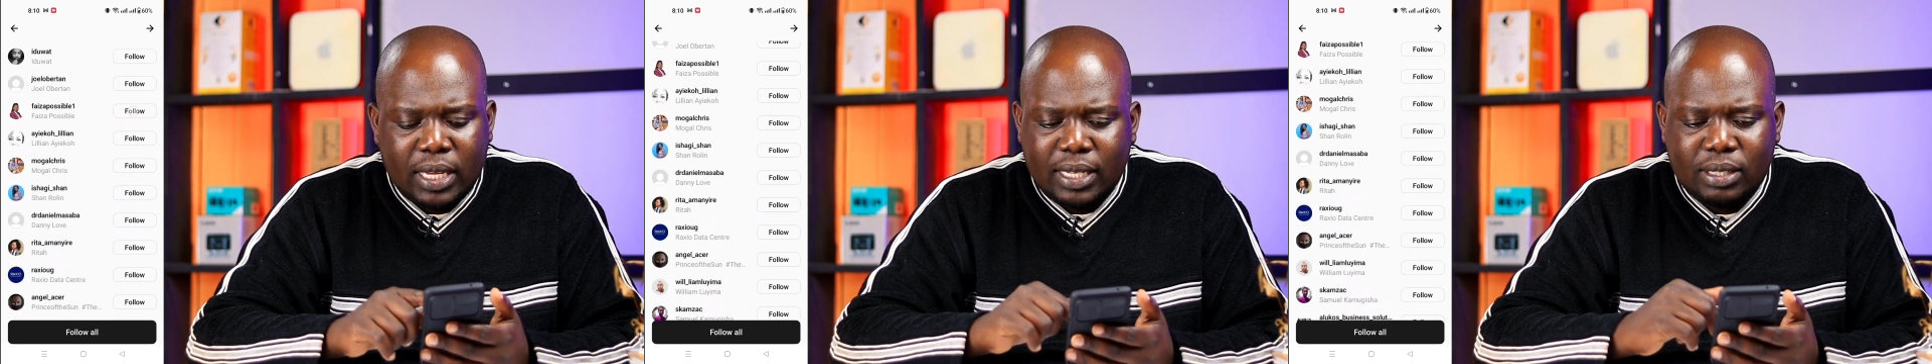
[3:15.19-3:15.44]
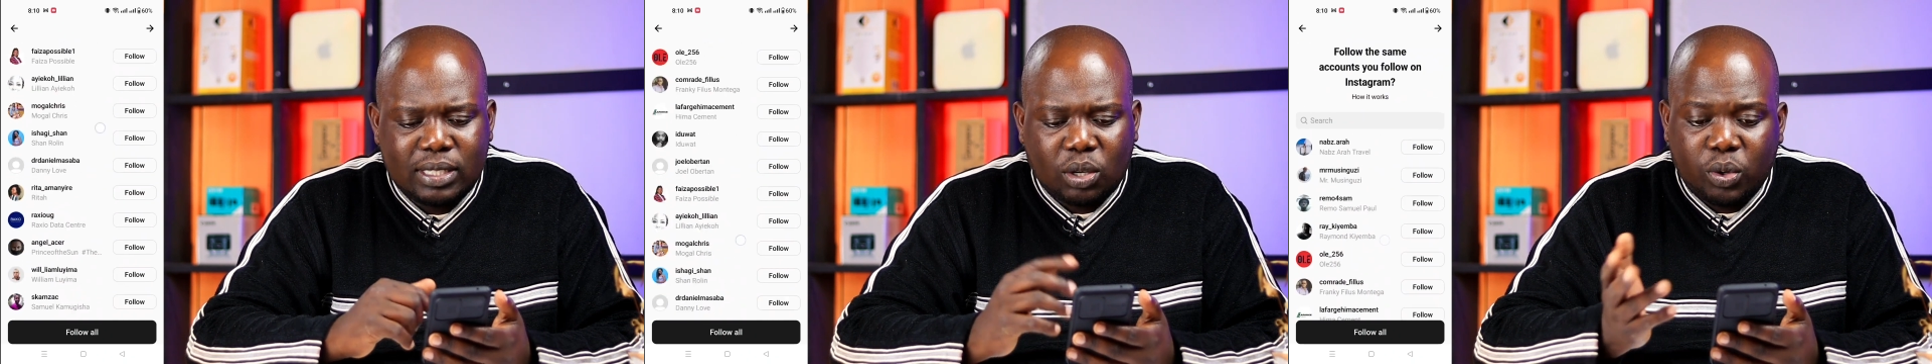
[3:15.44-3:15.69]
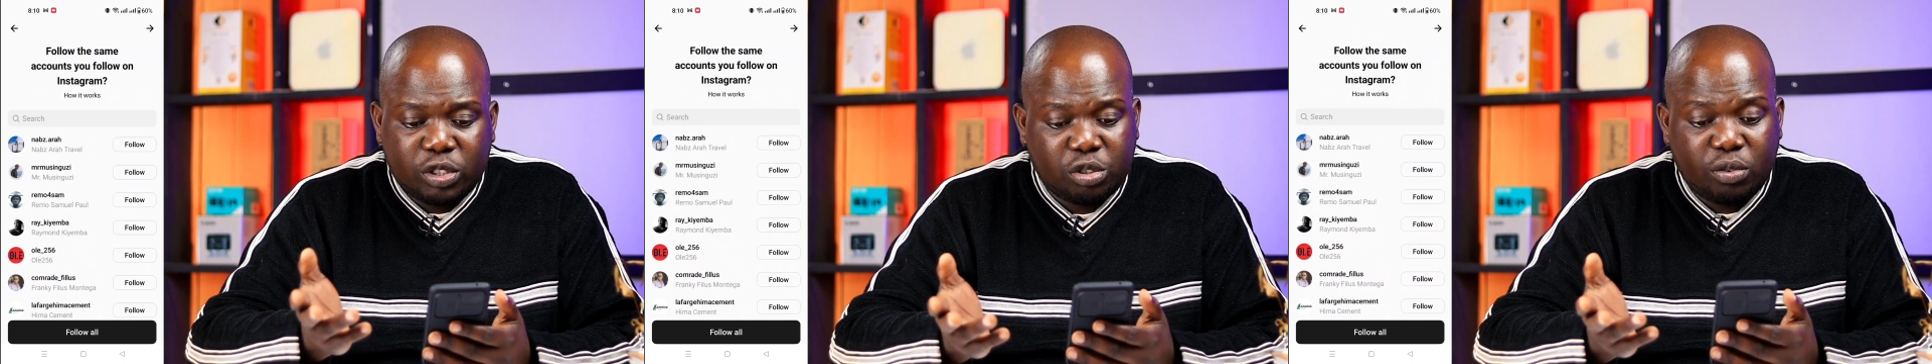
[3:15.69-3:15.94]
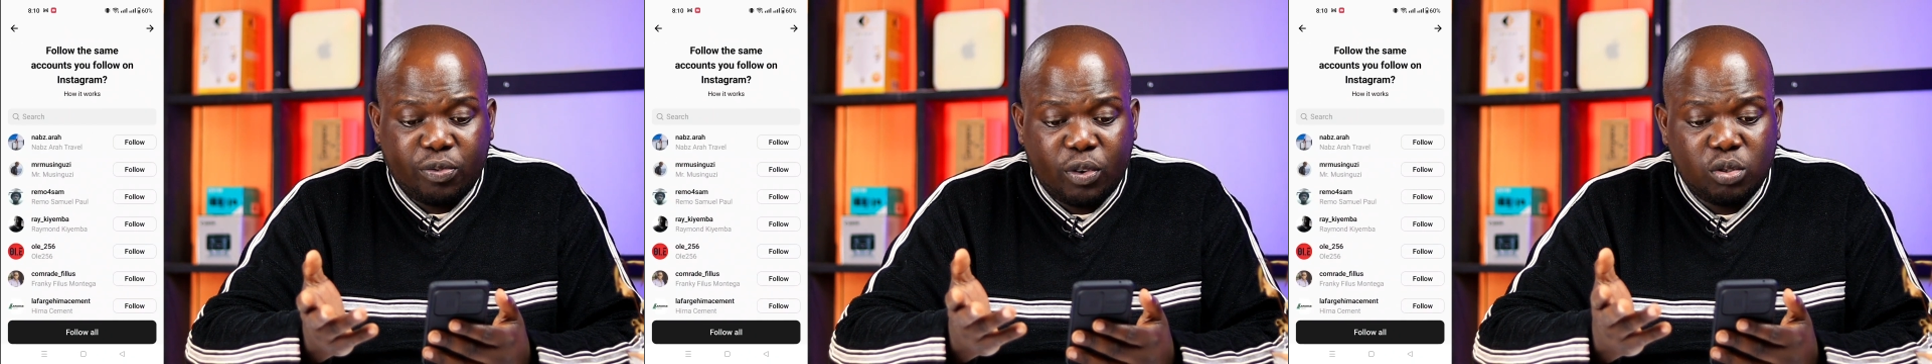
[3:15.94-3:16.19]
it's a
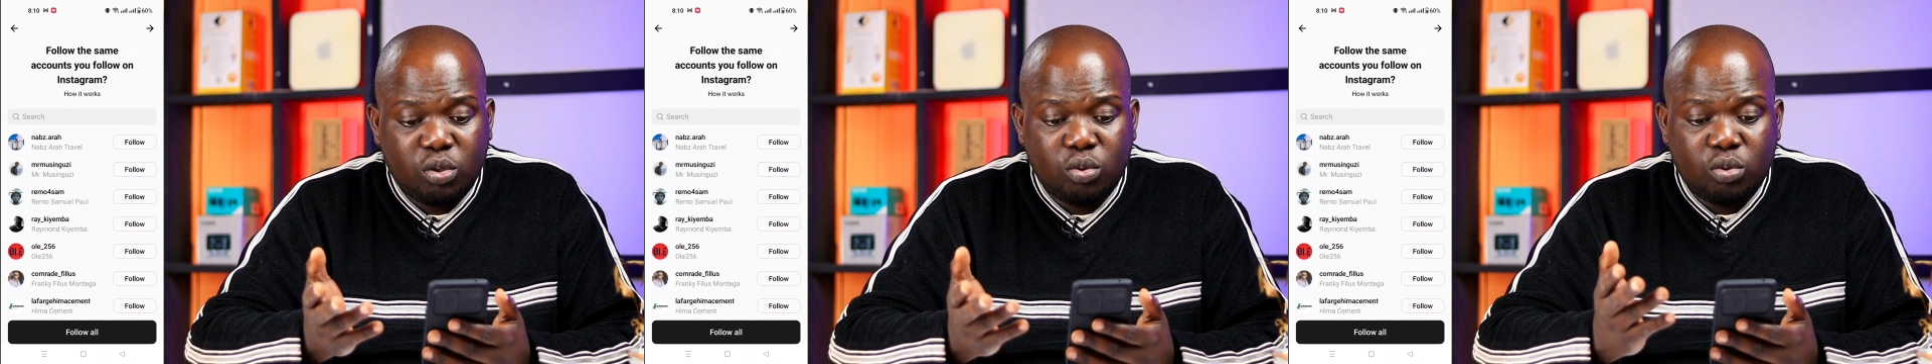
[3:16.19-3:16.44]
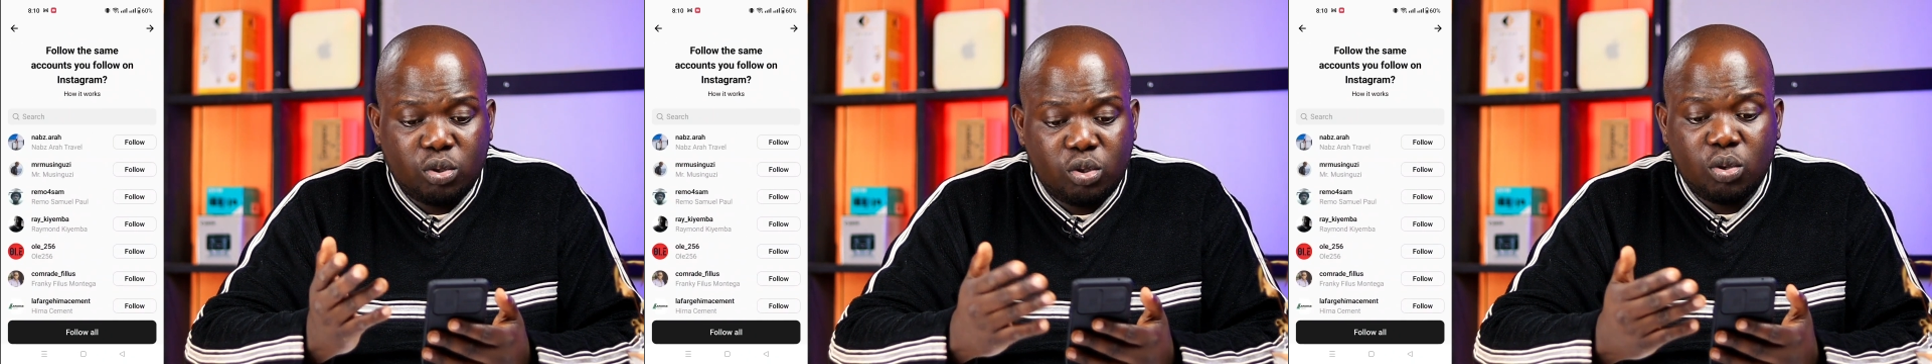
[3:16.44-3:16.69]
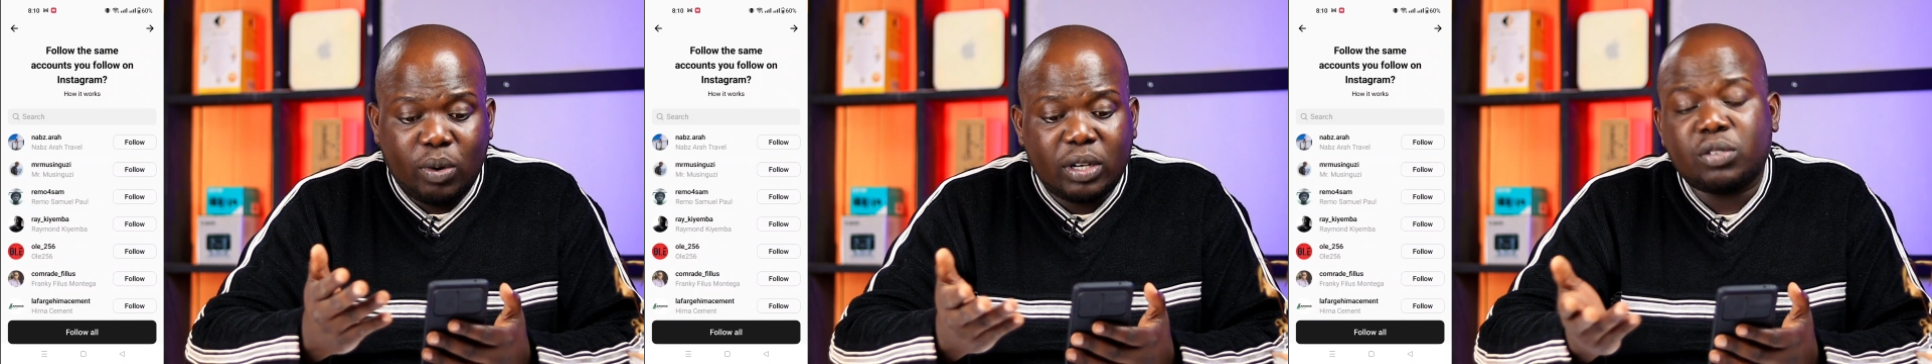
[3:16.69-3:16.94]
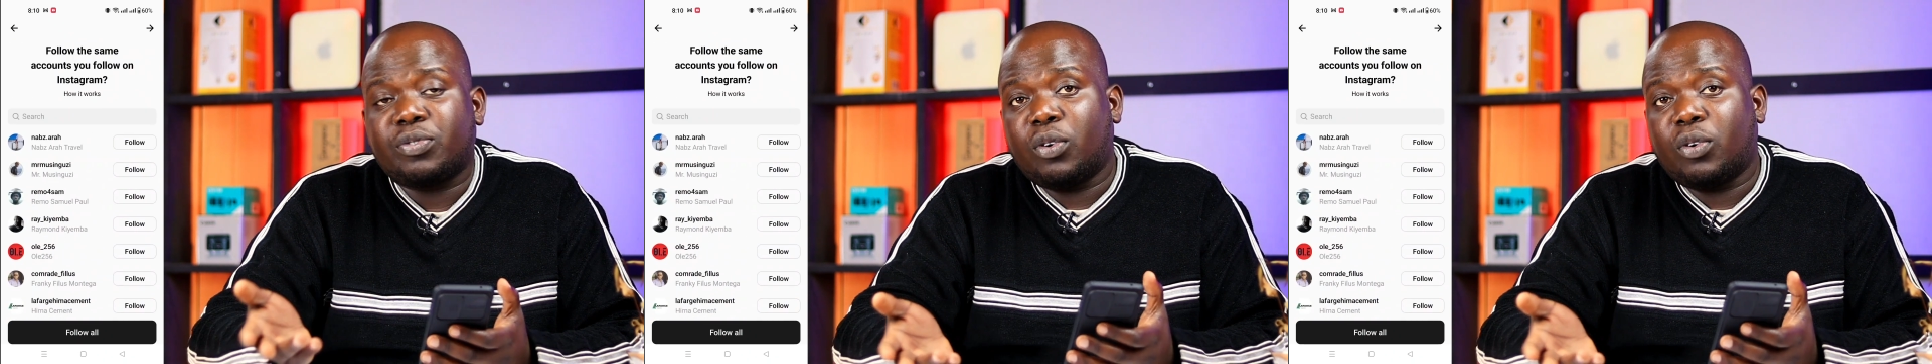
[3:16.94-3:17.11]
question for you. Do you want to